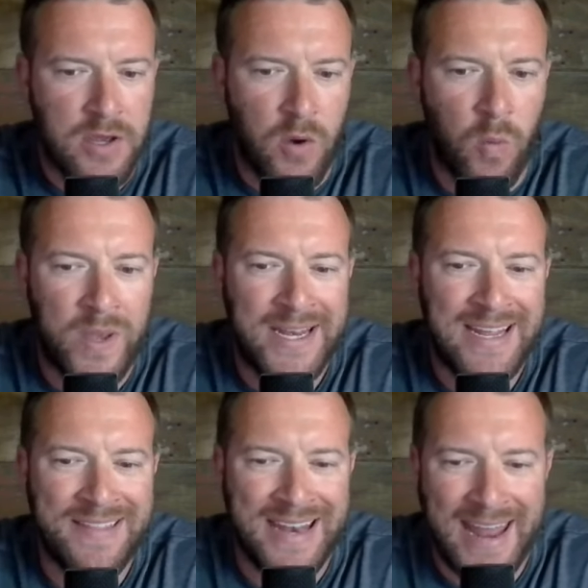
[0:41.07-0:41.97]
we
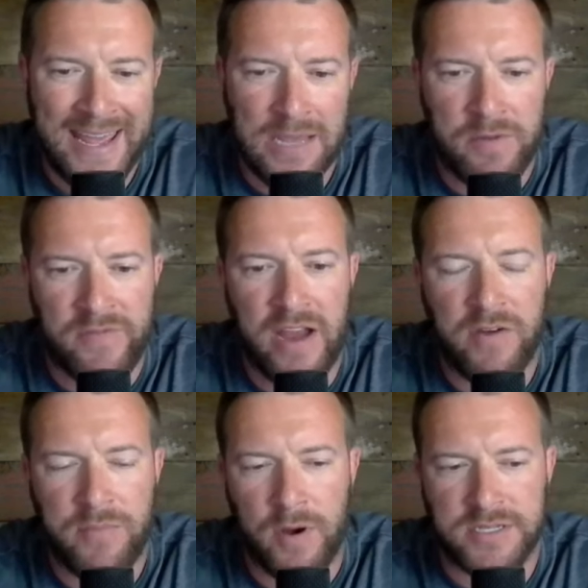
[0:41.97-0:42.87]
need the name of
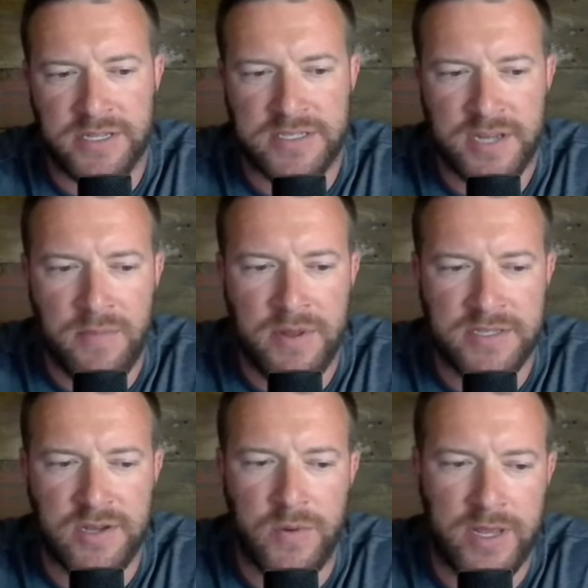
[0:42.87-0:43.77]
every person that's coming
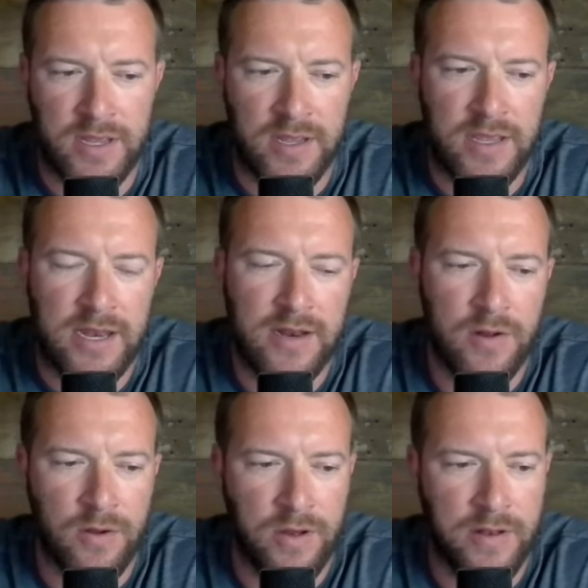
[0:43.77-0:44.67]
so we can get it
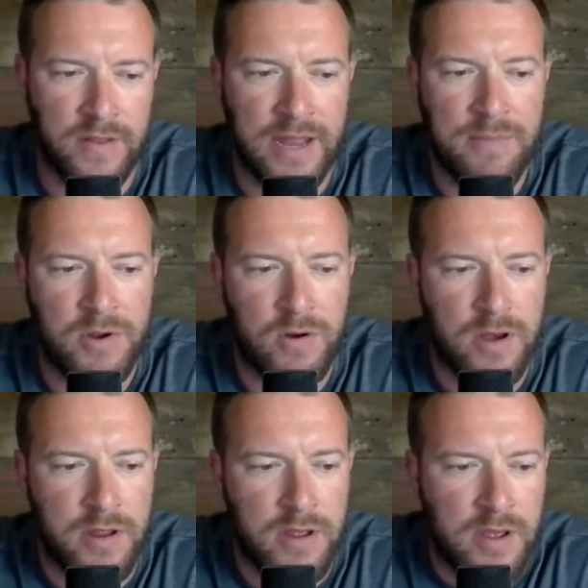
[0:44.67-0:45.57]
on the name
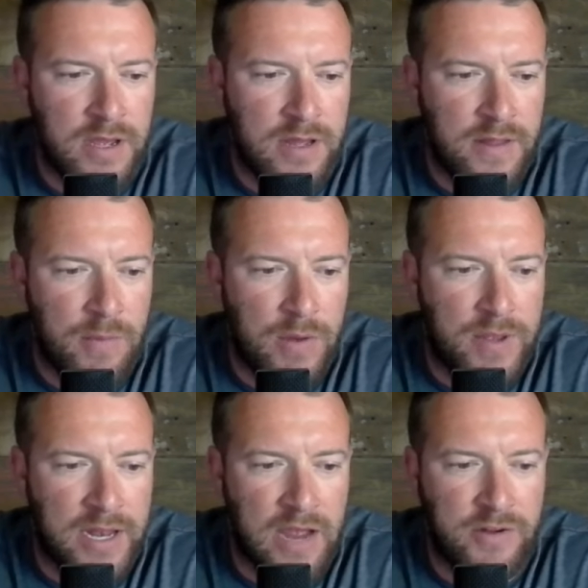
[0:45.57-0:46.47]
card. That way we
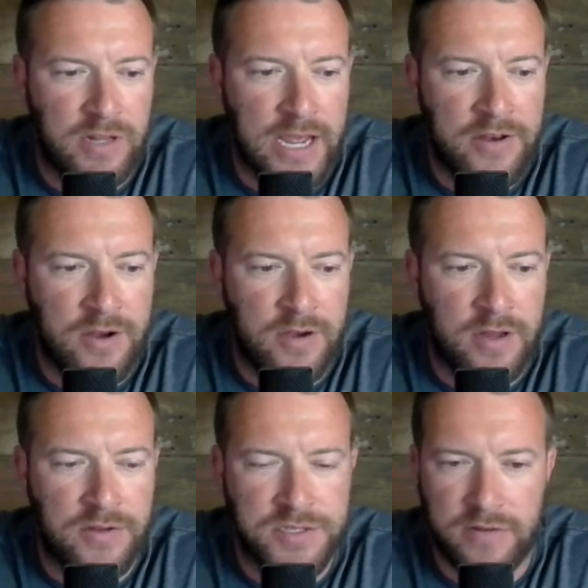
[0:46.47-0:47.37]
can have your lanyard and
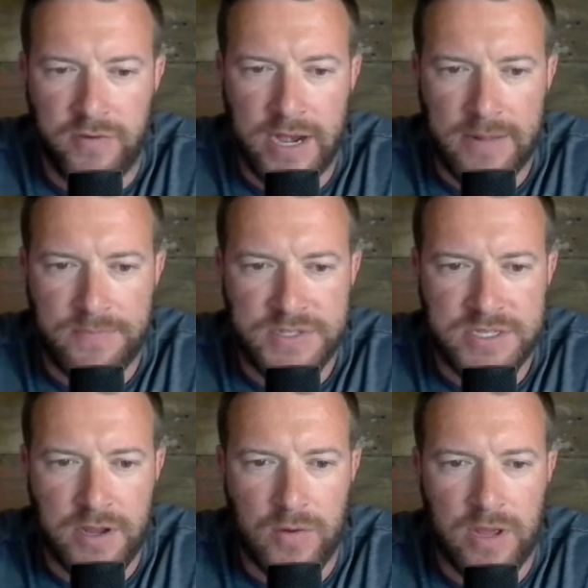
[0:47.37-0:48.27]
other stuff ready.
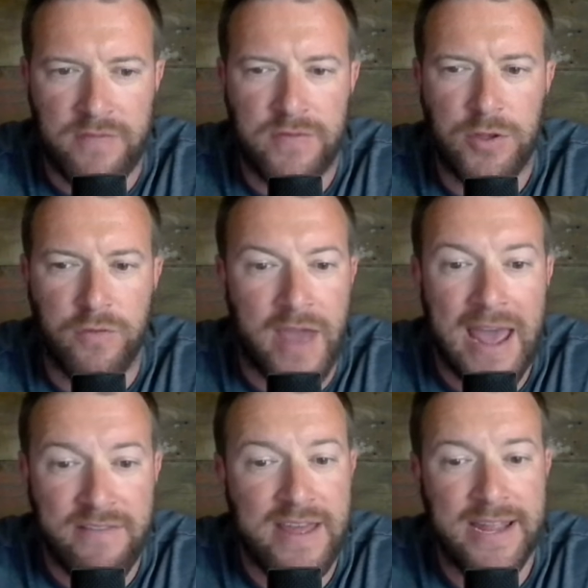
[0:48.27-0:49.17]
So if you
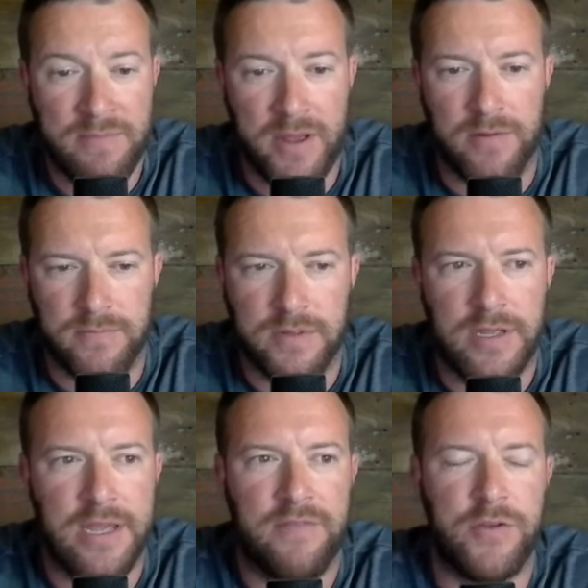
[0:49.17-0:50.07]
have that email,
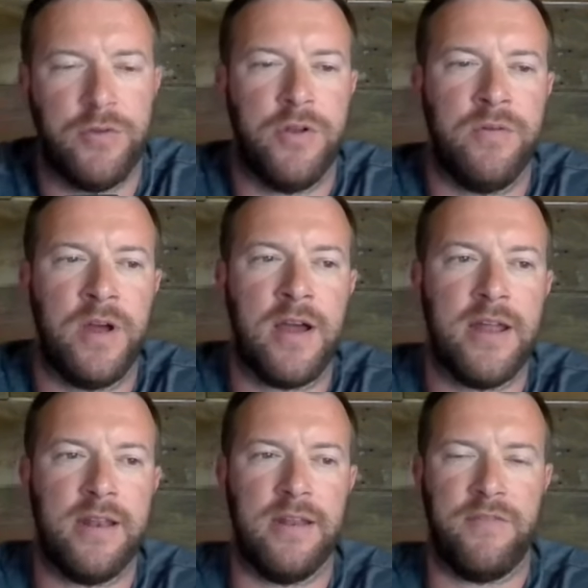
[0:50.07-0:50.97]
if you do
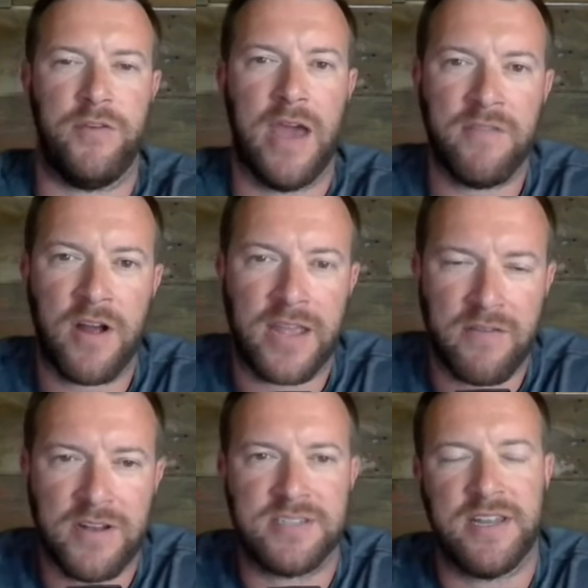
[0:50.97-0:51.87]
not, if you have not
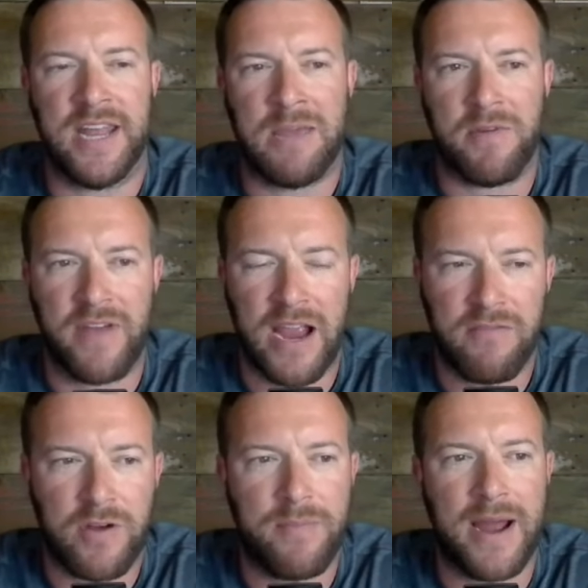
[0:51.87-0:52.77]
given us the name of
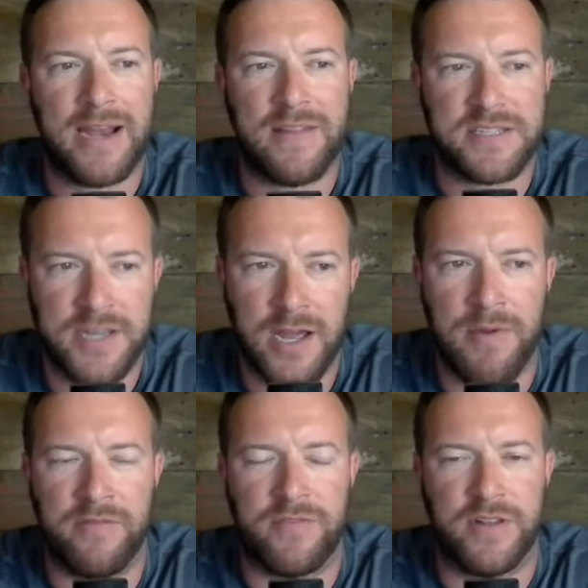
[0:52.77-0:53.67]
everybody that's
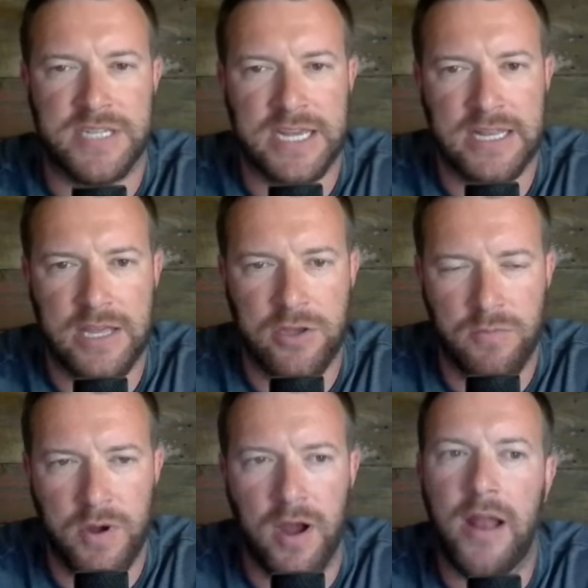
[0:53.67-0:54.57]
coming for the ticket that you
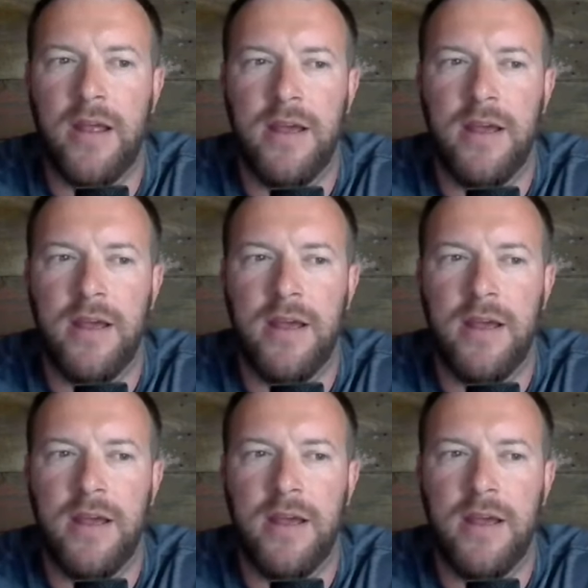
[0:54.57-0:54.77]
bought,